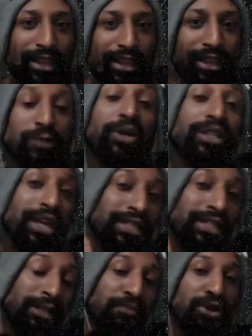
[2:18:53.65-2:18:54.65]
Because what it
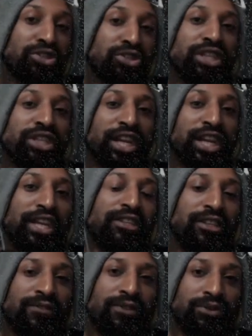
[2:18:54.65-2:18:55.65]
does is it pushes it
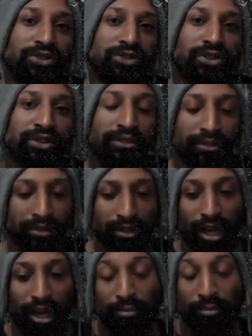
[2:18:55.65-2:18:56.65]
into the future,
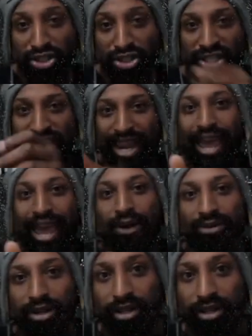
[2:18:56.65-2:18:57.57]
right? Pushes it out